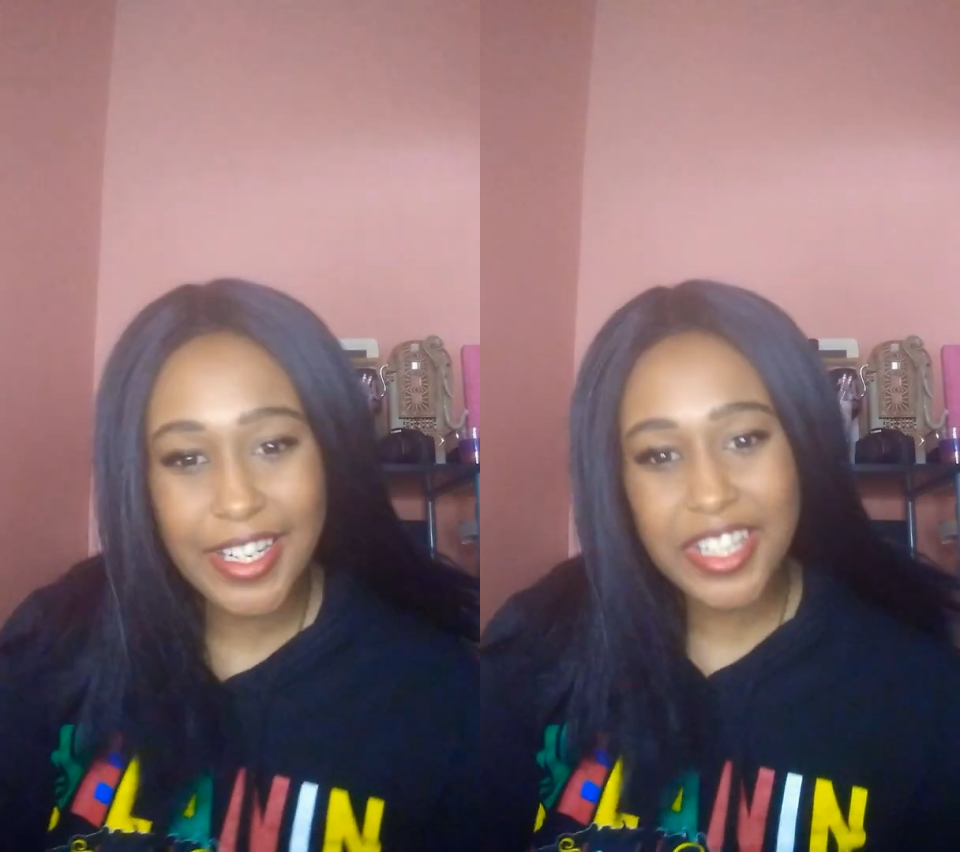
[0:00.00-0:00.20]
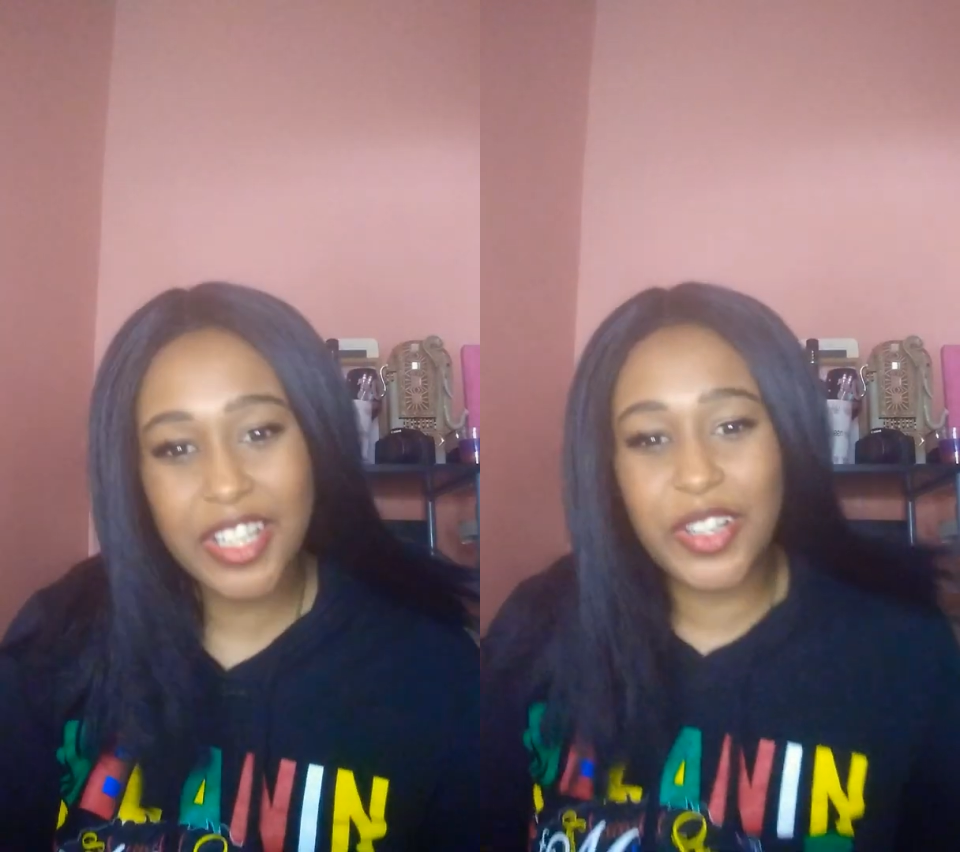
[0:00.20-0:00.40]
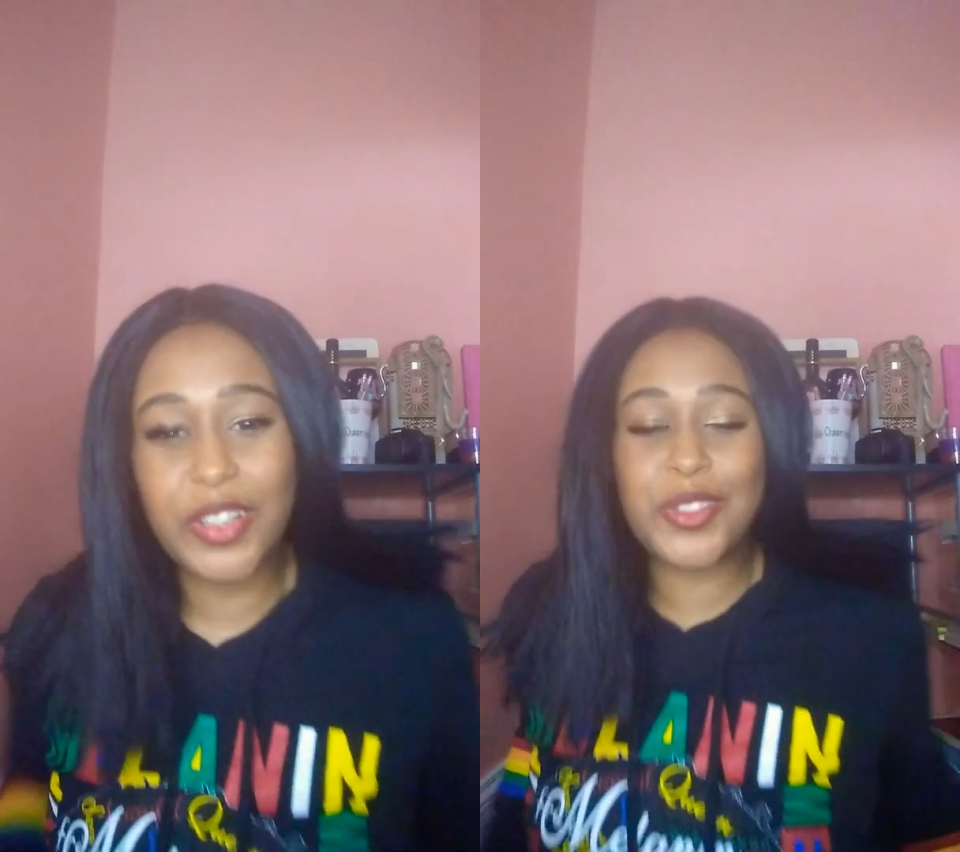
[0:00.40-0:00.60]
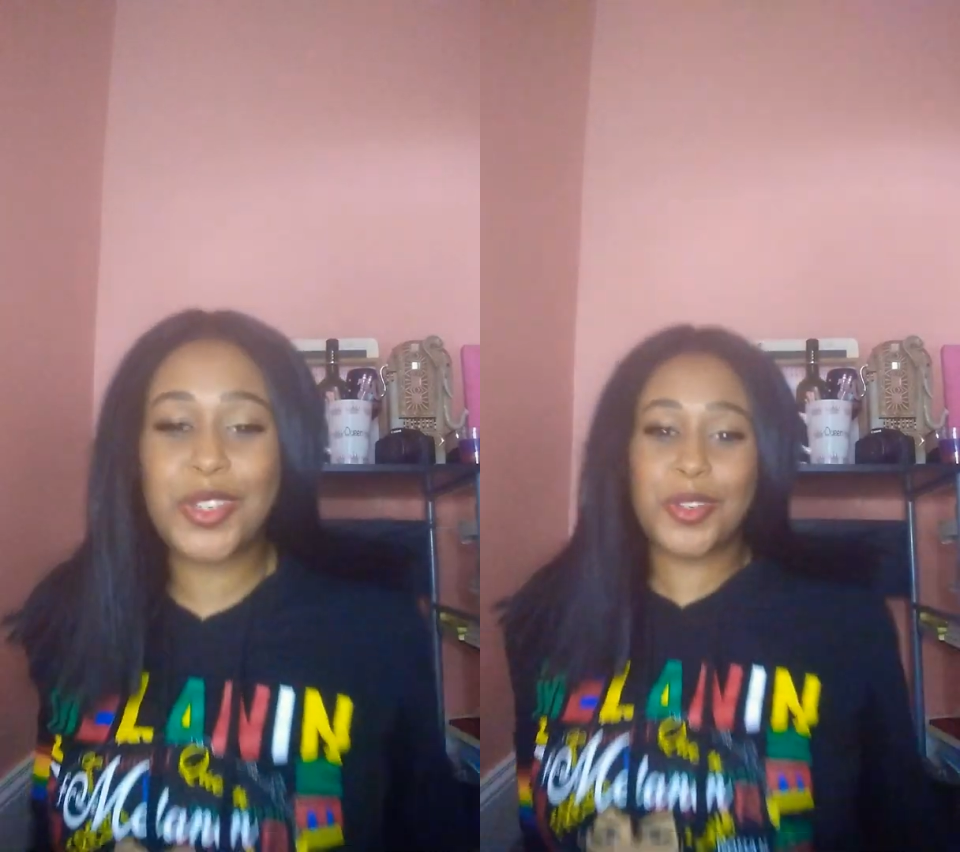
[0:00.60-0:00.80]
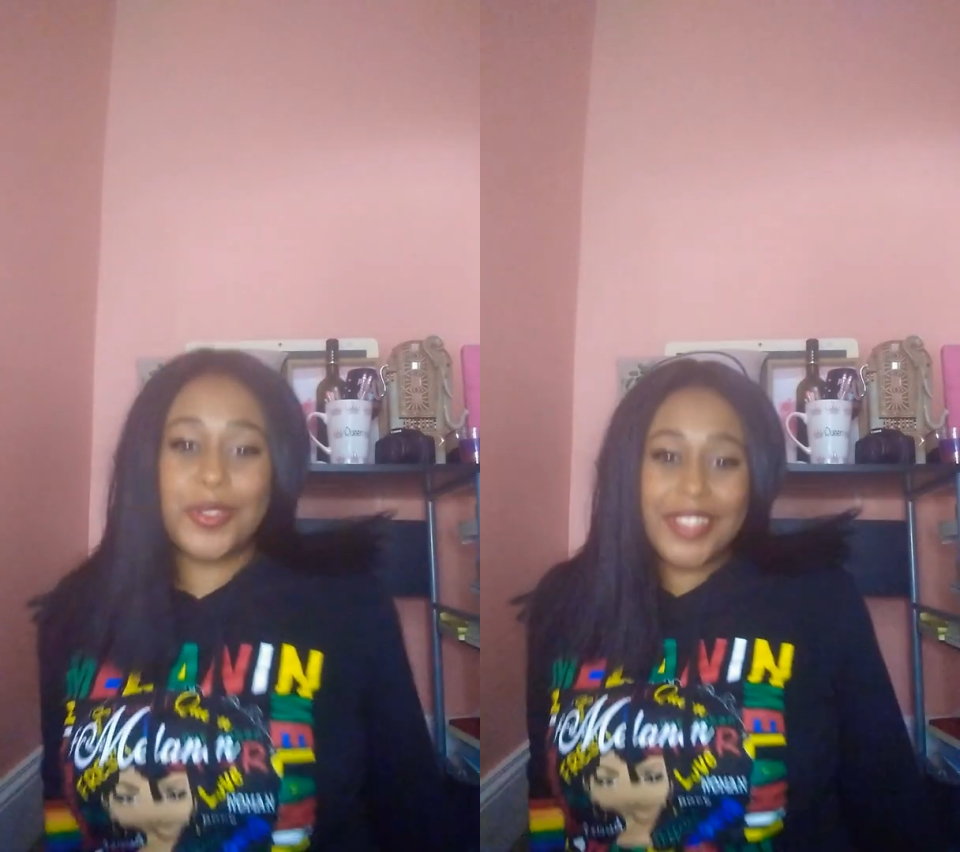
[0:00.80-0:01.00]
This your girl,
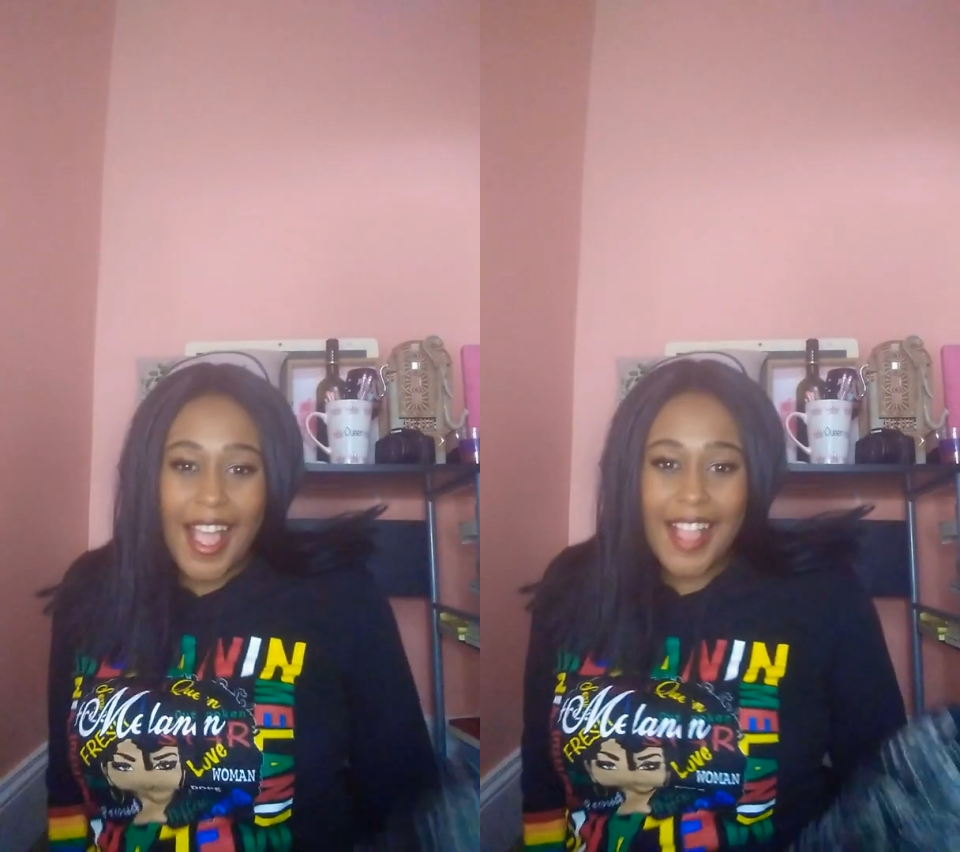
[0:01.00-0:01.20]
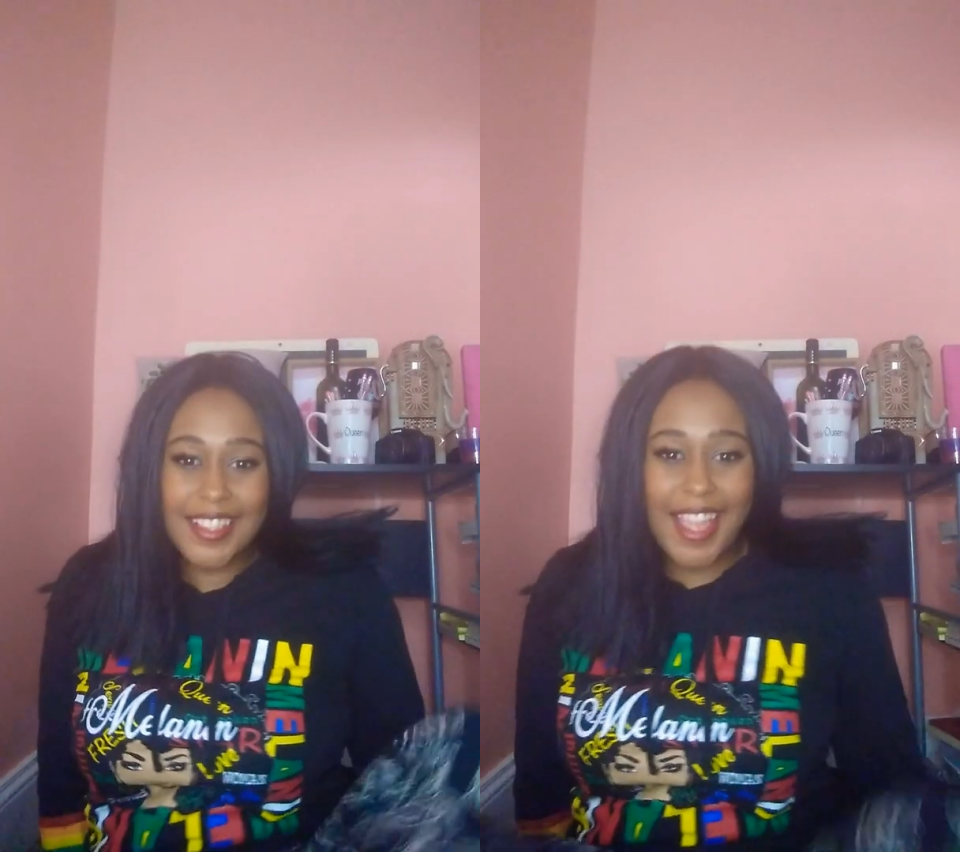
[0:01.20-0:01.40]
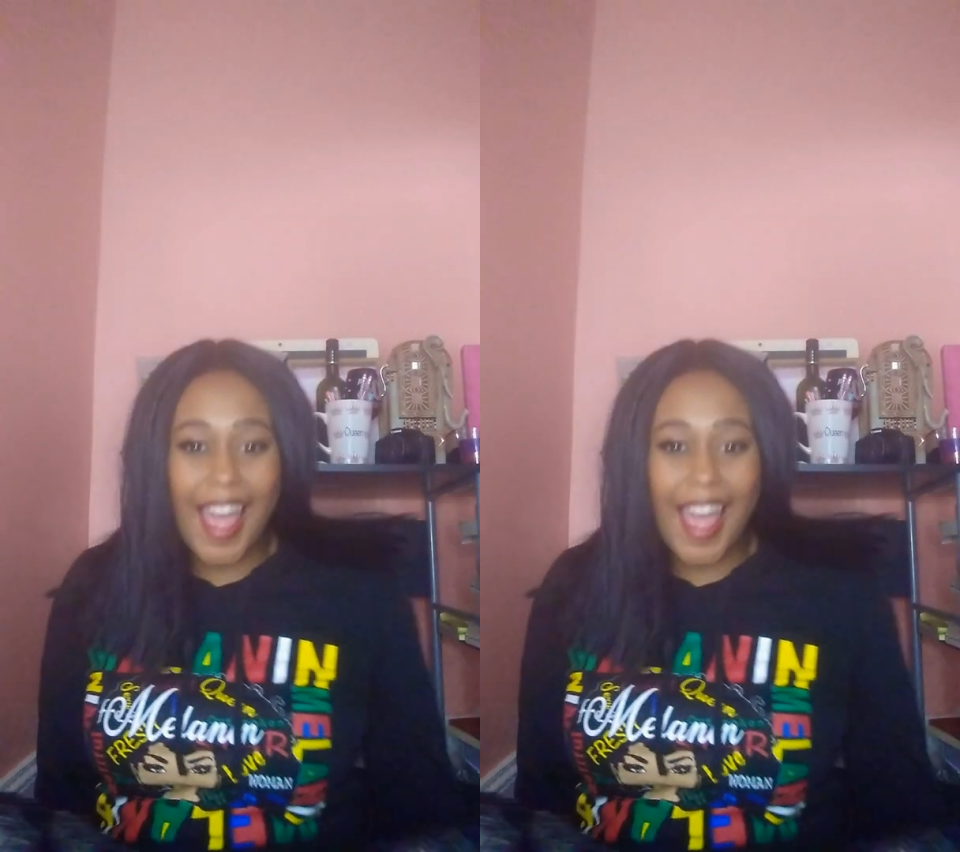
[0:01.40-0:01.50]
True Tots.